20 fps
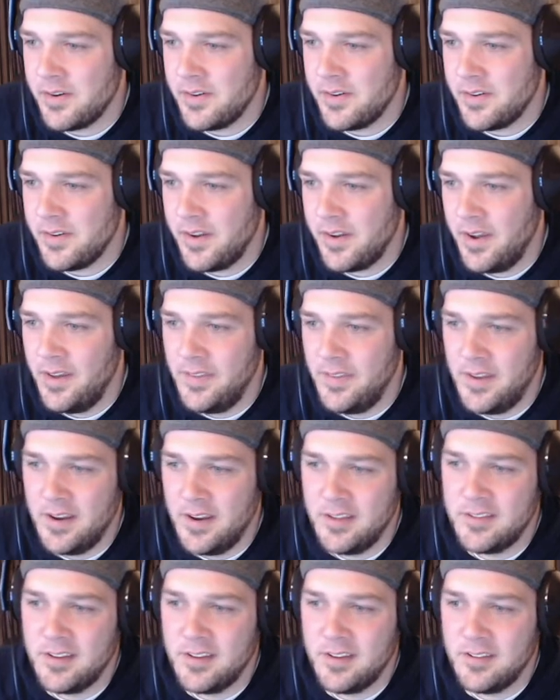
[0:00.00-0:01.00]
then he
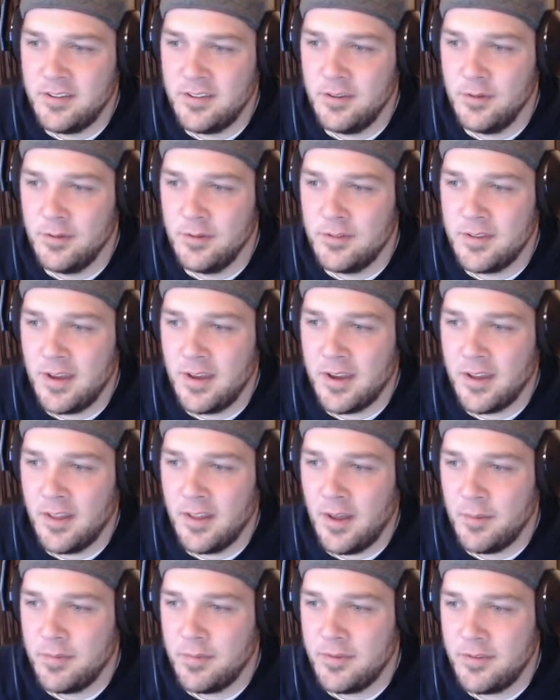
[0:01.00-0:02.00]
sent 2
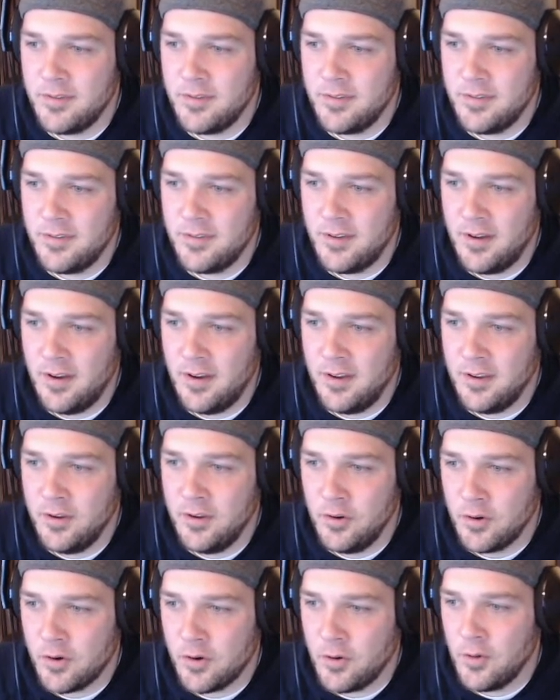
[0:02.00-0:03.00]
Cyclops
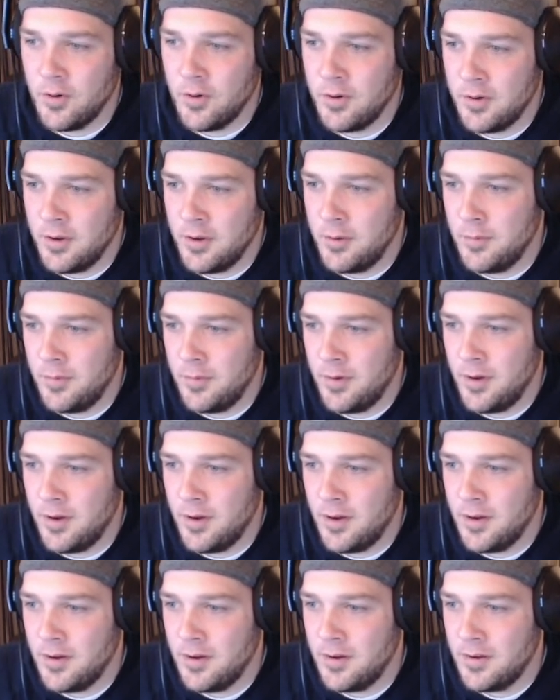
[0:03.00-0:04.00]
unicorn
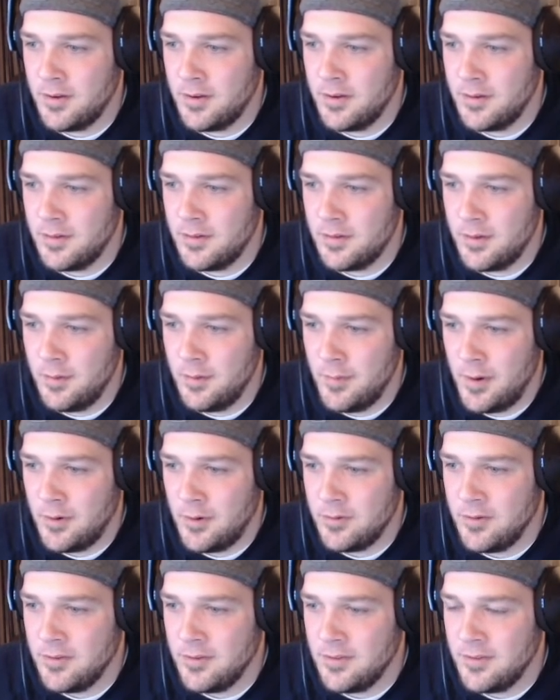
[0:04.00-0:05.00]

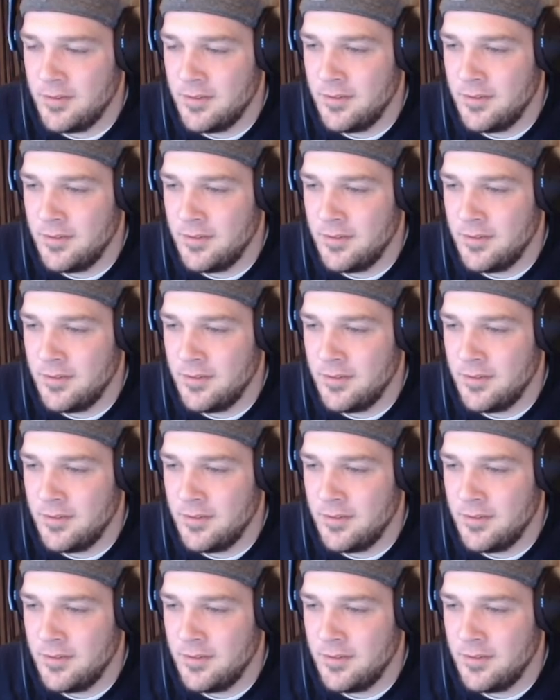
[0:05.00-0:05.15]
emojis.